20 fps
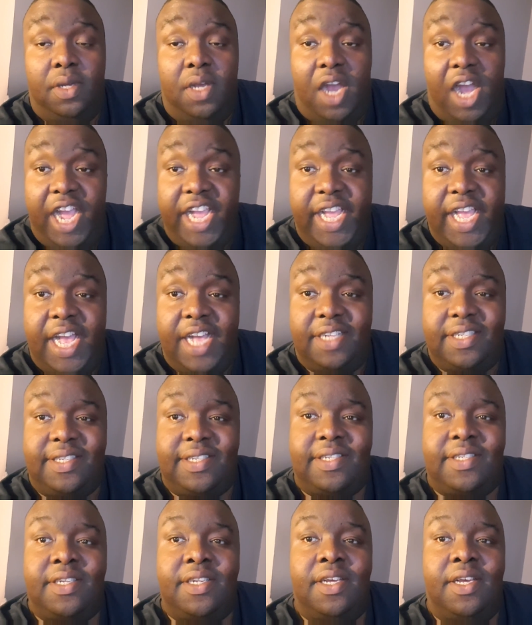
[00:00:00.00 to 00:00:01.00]
I
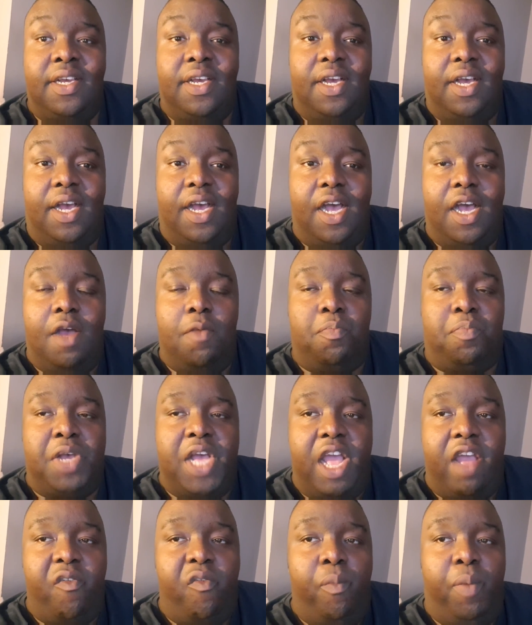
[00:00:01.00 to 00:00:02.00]
guess, but
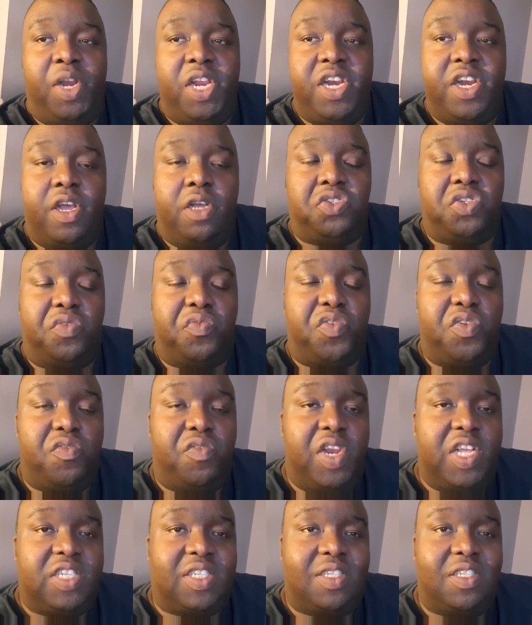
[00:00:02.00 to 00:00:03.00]
everybody knows, if
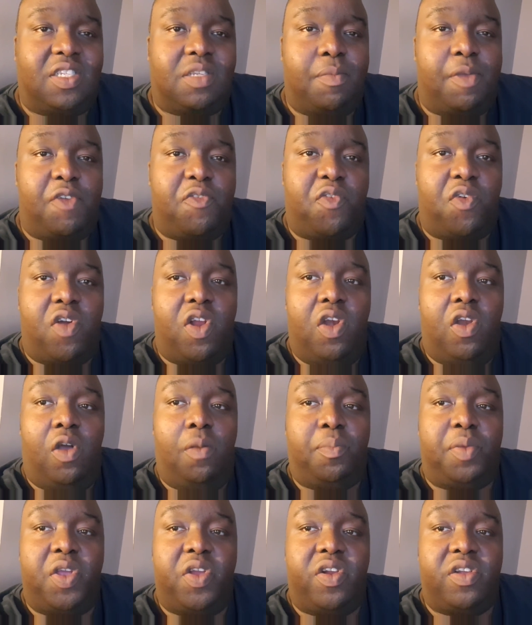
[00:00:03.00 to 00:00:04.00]
you've listened to me for a
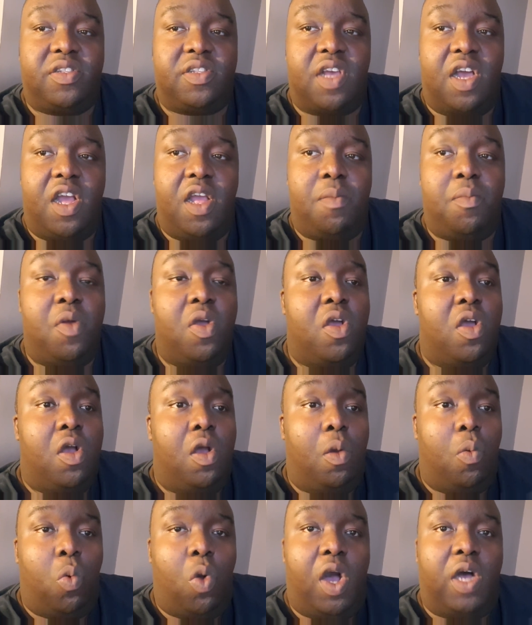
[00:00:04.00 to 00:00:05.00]
long period of time,
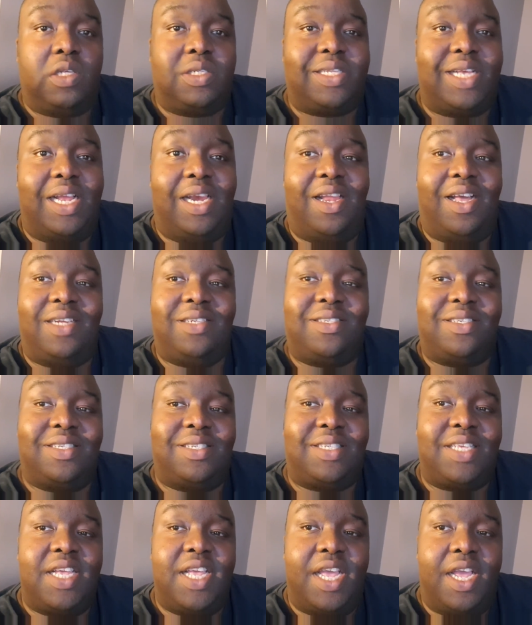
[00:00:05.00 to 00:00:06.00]
whilst I like to
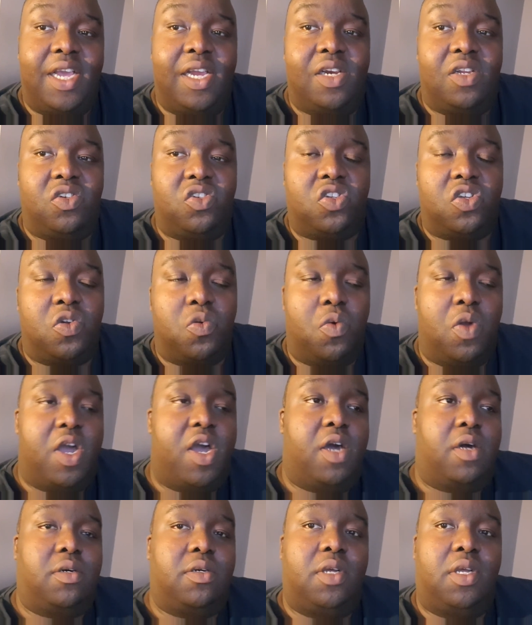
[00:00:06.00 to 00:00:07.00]
see England do
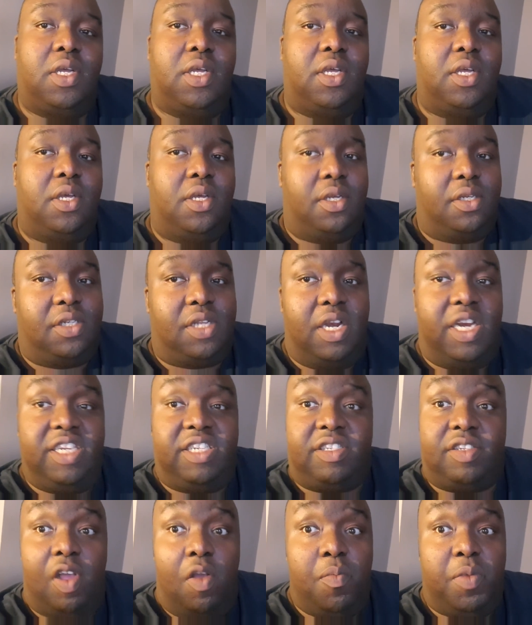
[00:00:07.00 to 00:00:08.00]
well, there's only
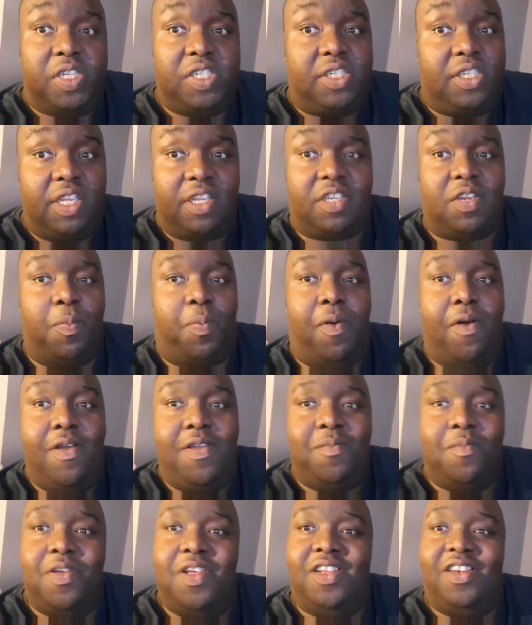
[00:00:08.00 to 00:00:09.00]
so much
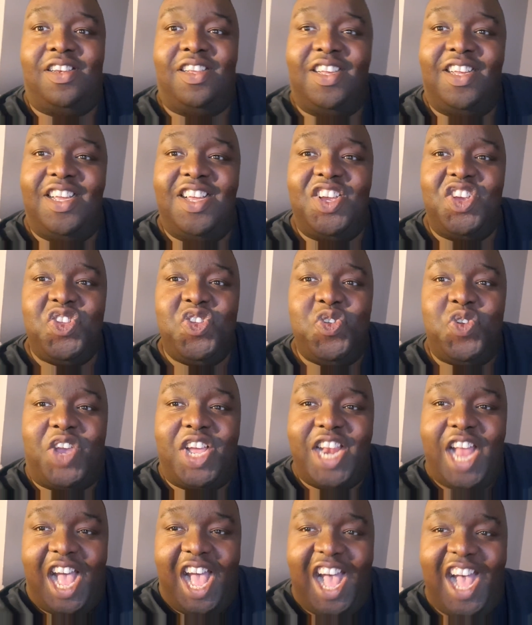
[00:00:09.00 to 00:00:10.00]
disappointment you
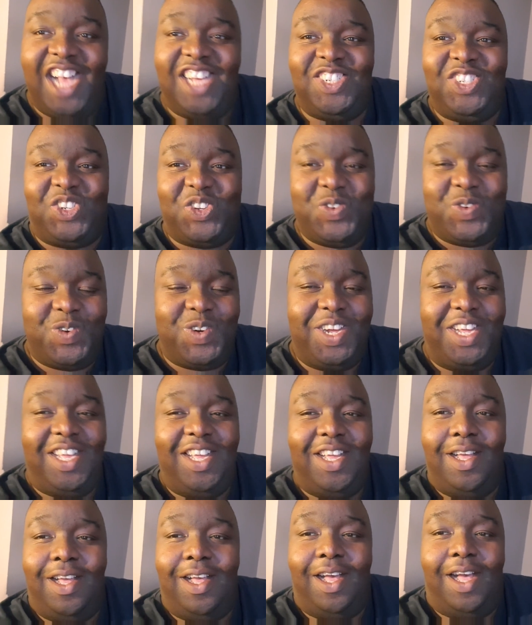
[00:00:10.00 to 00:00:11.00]
can handle.
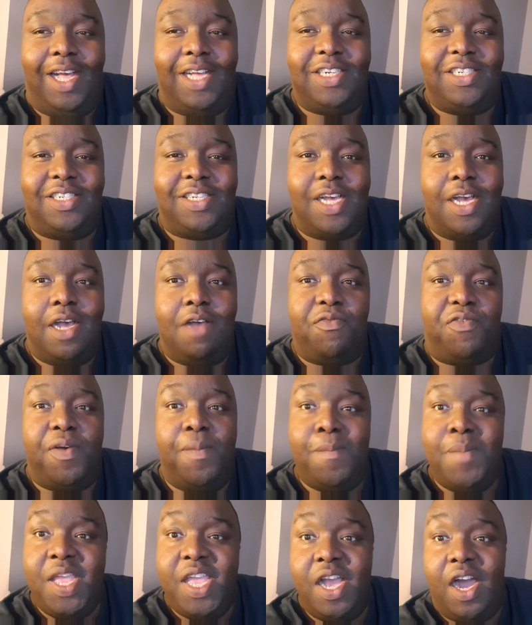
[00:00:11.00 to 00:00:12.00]
And for
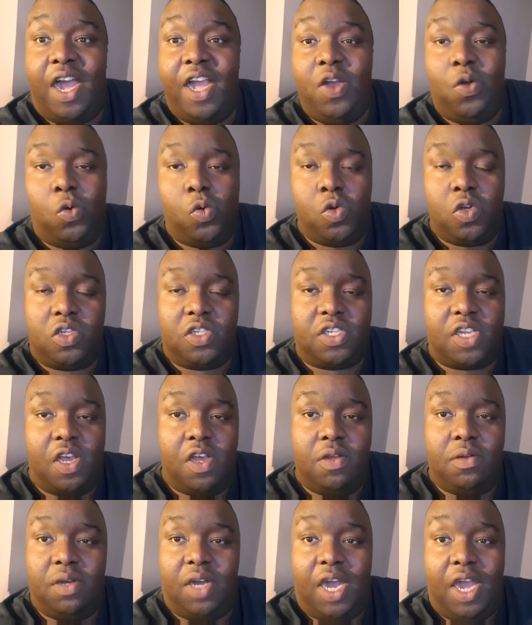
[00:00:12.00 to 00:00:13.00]
me, I
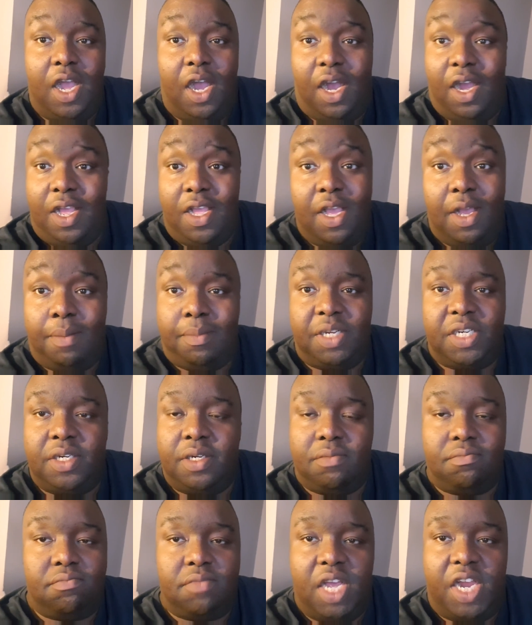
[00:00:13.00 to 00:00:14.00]

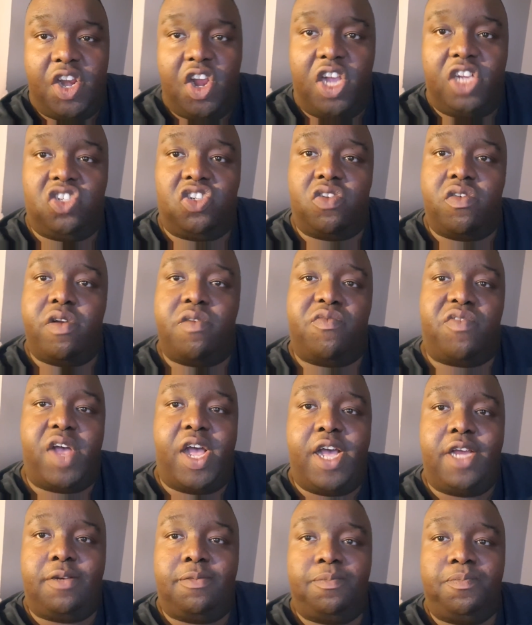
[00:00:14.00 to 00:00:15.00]
am a Nigerian
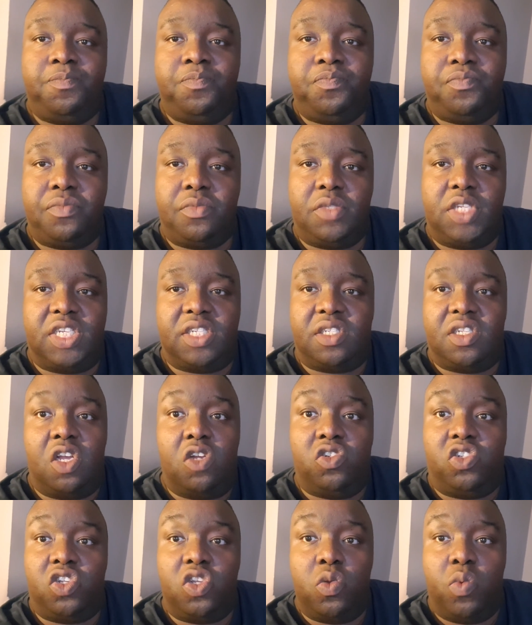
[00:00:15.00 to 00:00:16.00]
fan. There's
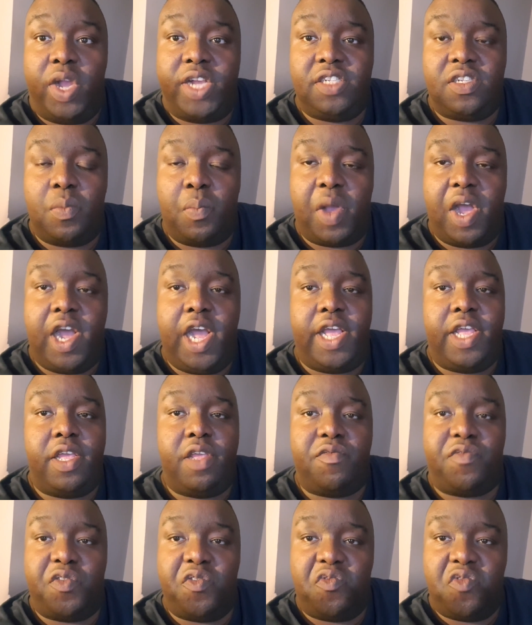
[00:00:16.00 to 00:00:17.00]
no two ways about it.
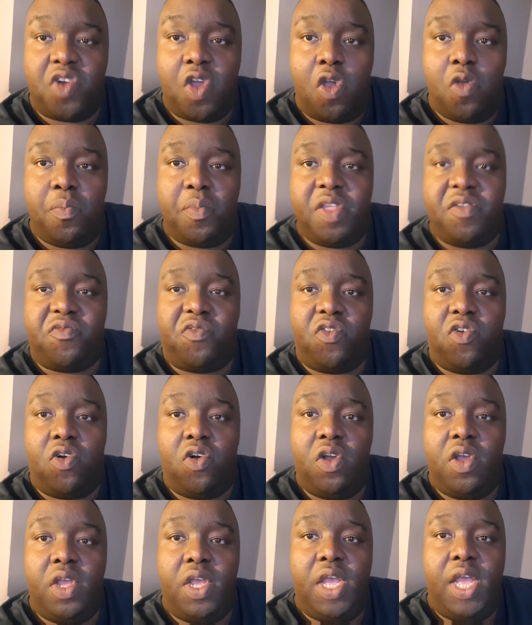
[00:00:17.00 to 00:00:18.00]
If you've known me
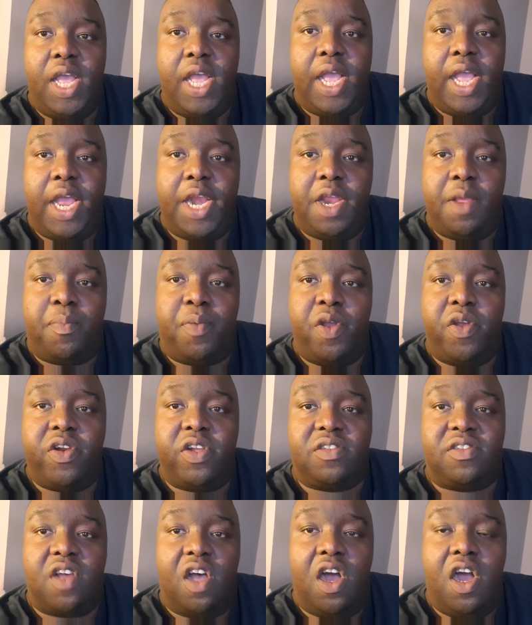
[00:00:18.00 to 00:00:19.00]
for any period
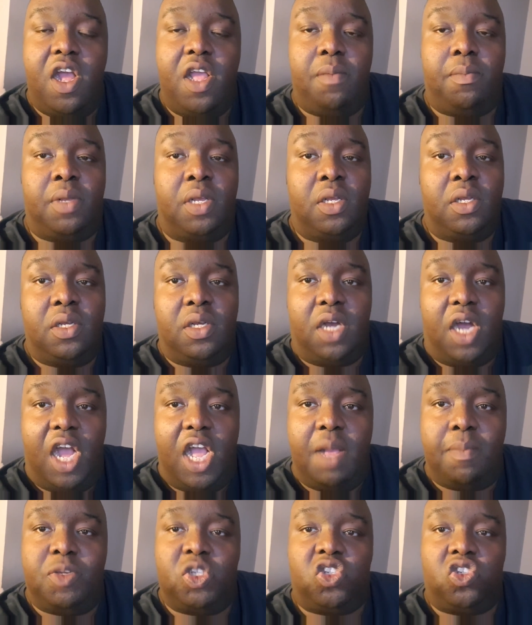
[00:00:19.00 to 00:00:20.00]
of time, I
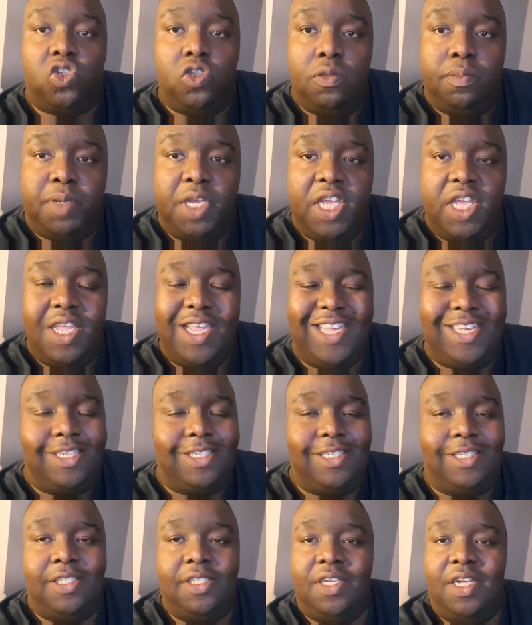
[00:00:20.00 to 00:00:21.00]
am a Super
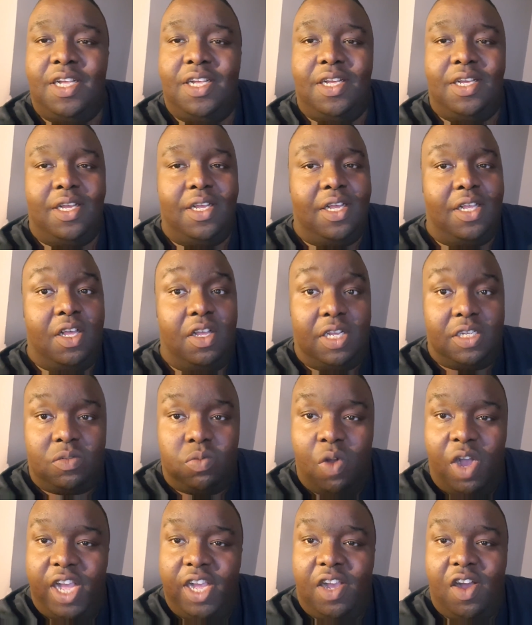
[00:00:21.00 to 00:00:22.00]
Eagle. That's
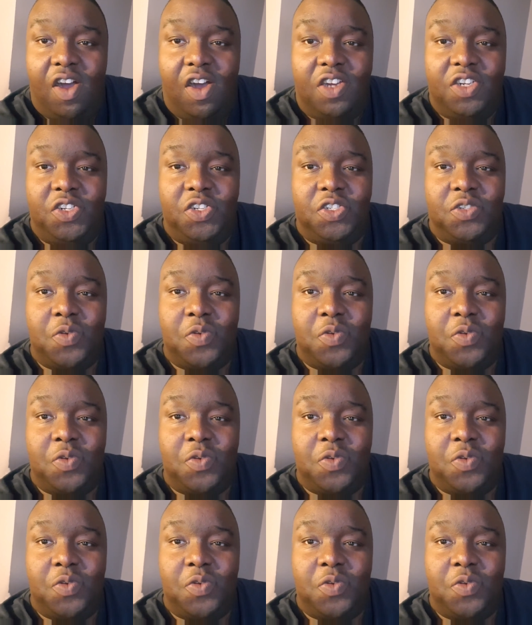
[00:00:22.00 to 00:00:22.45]
why Kanu